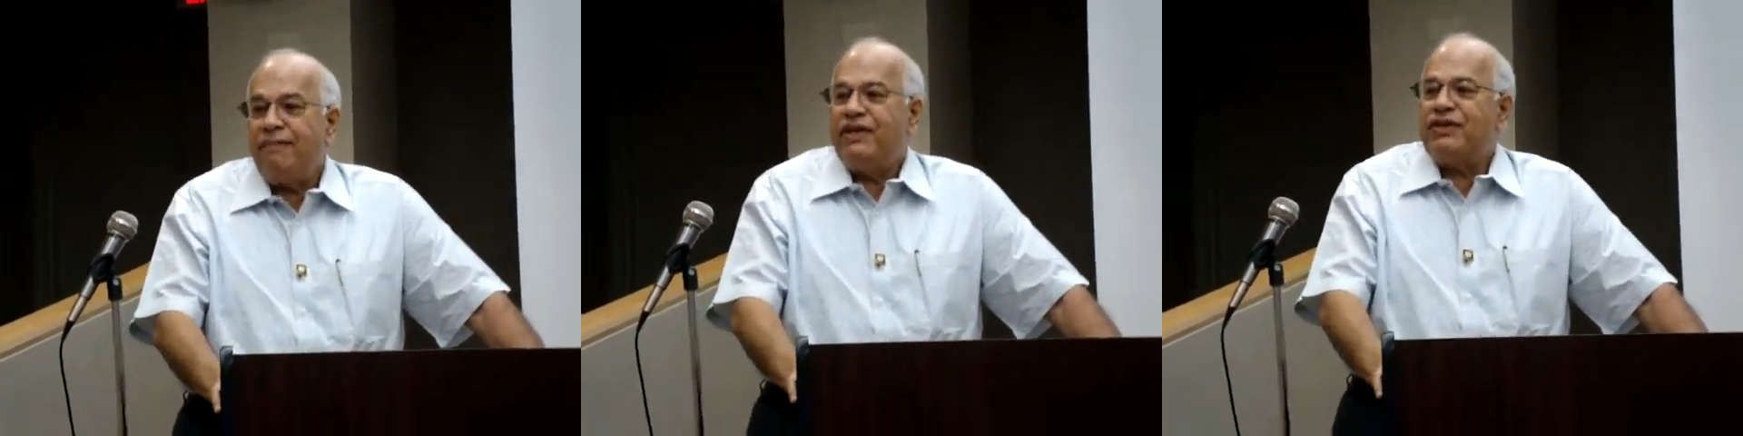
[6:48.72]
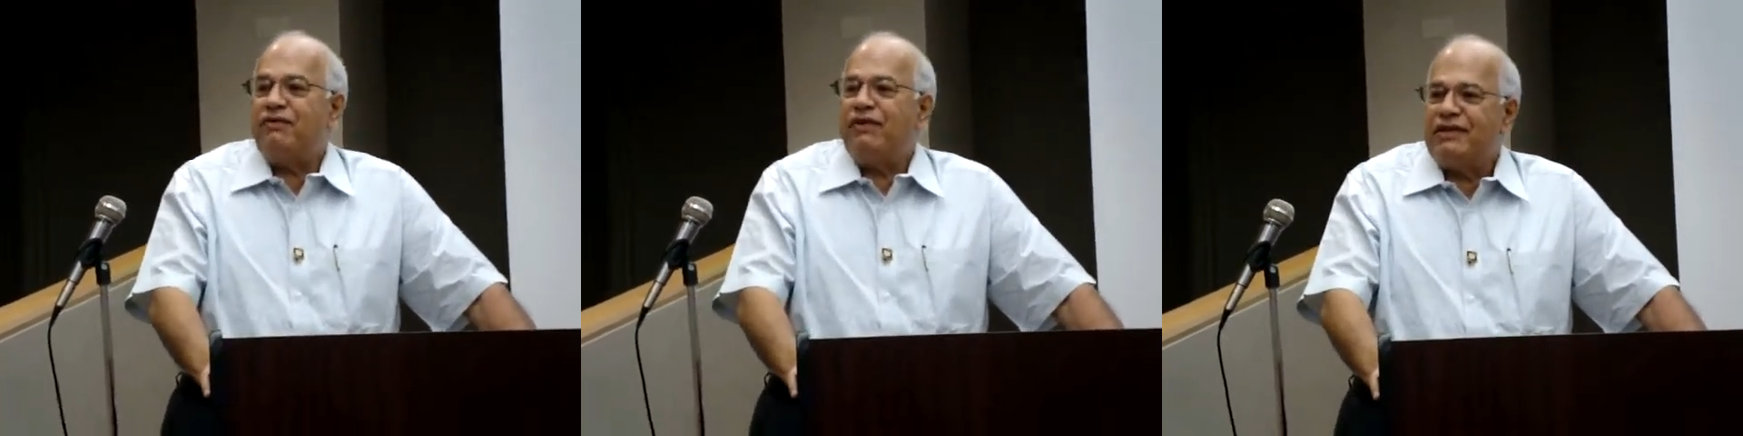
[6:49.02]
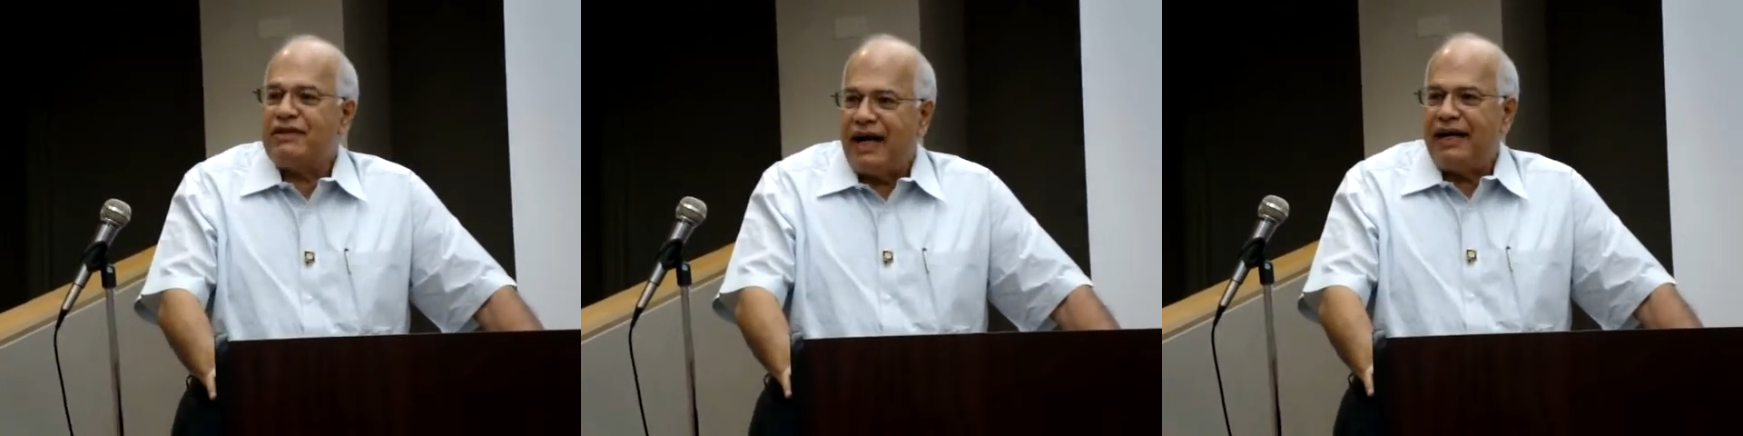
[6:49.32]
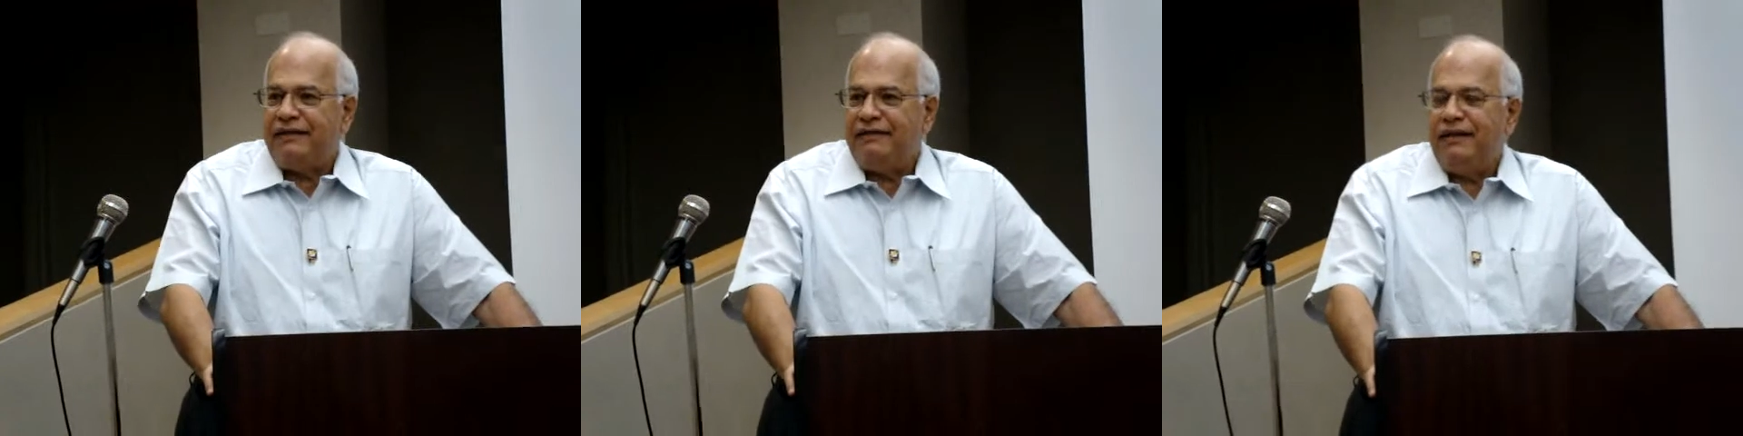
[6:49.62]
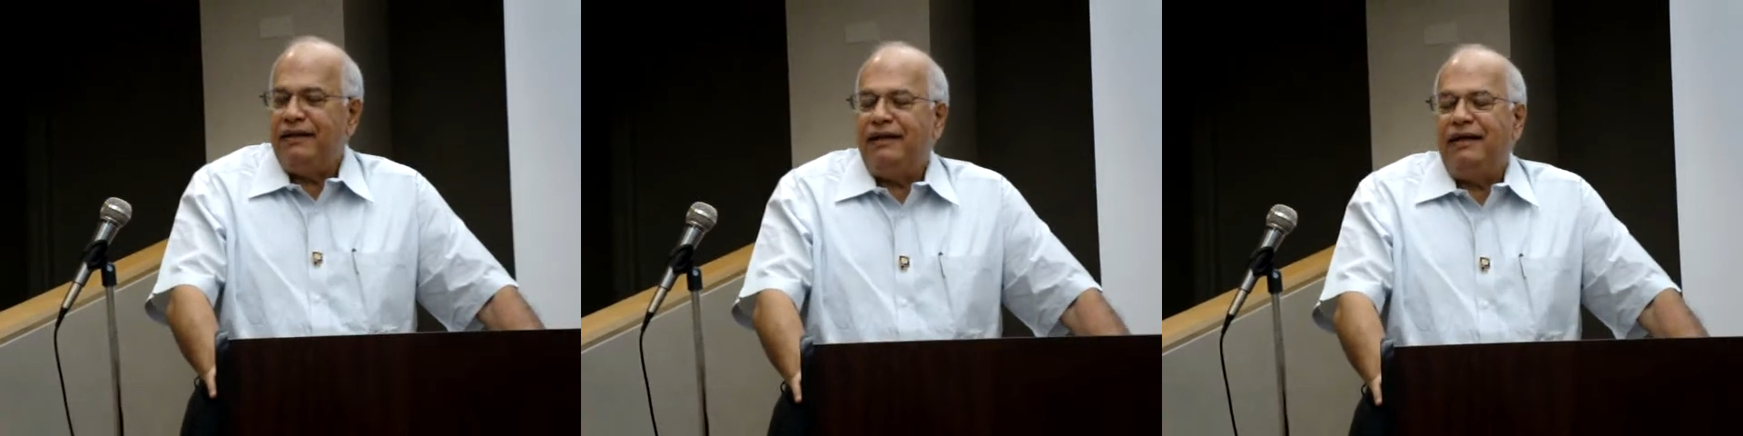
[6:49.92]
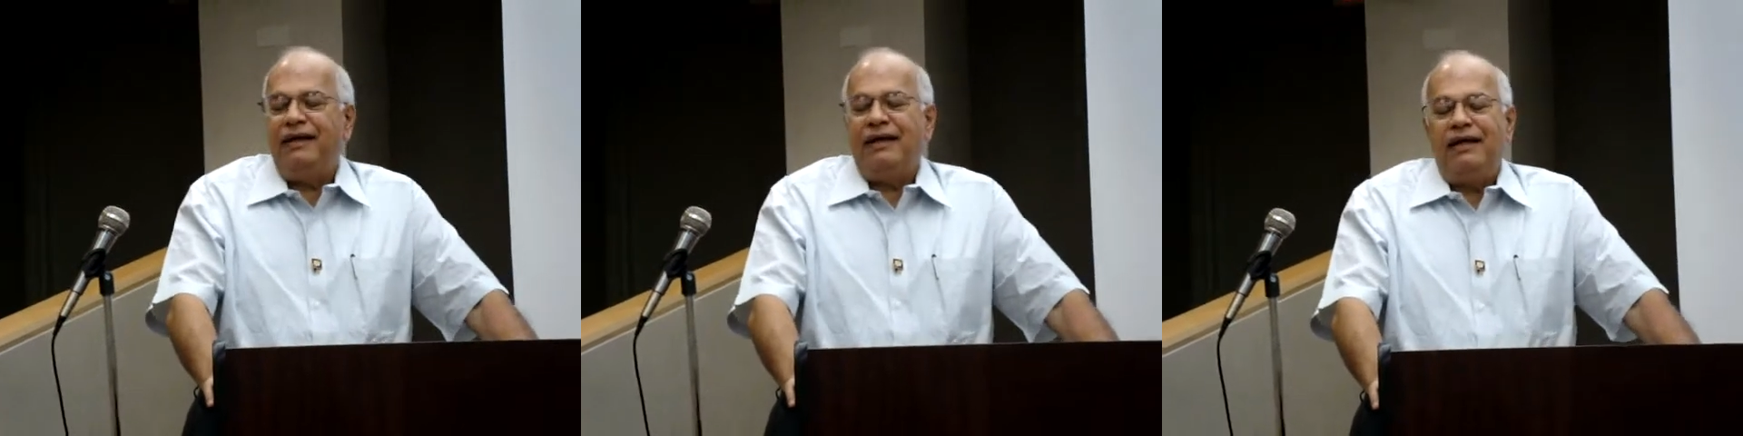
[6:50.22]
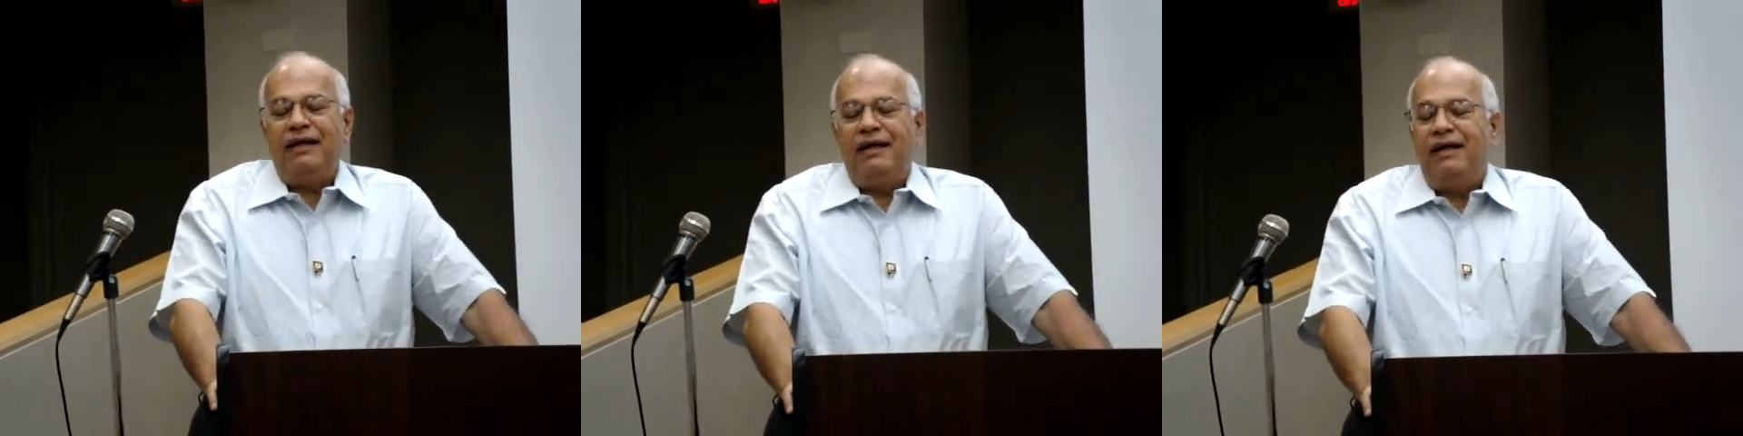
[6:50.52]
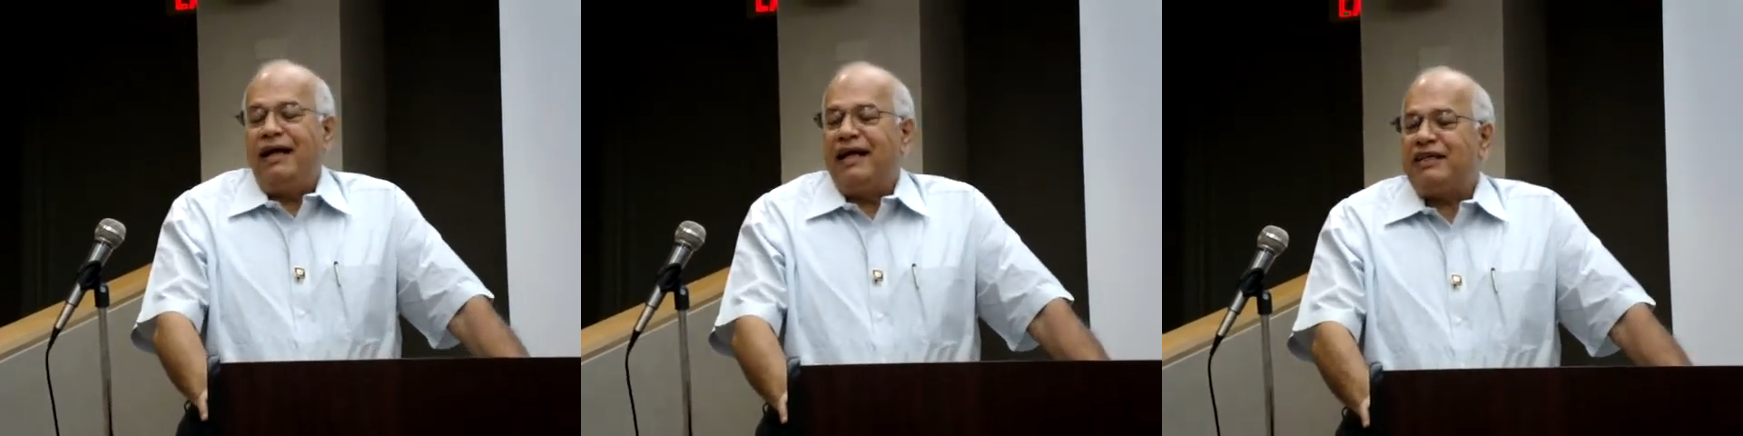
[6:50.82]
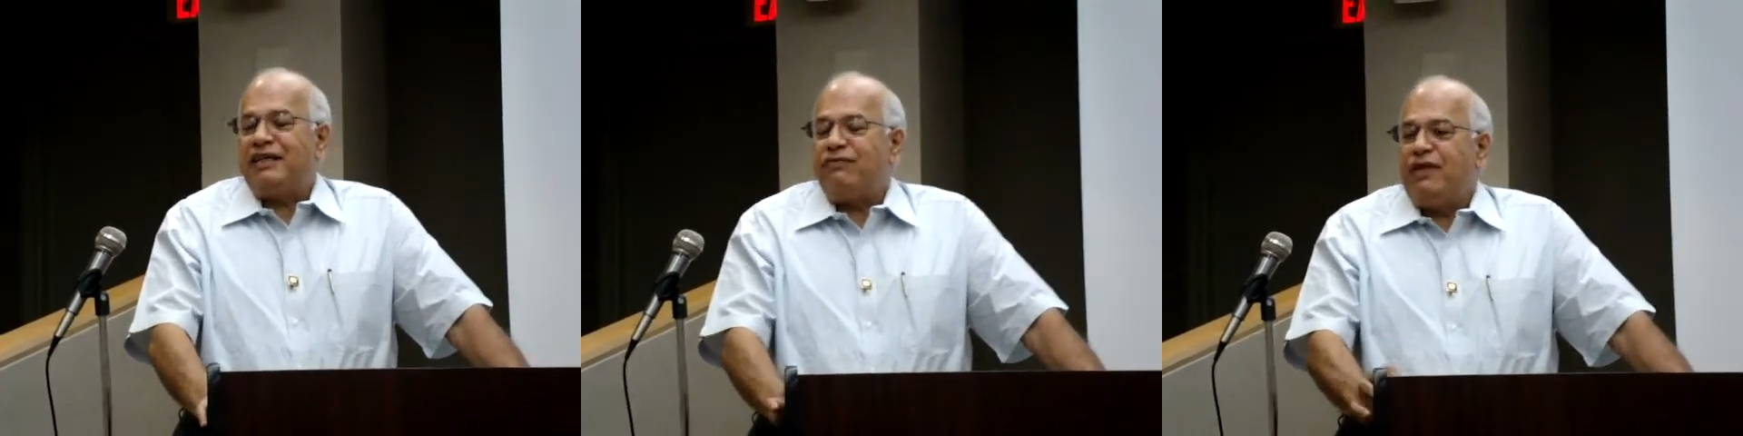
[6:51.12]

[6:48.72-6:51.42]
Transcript: They said, we will try. And I said,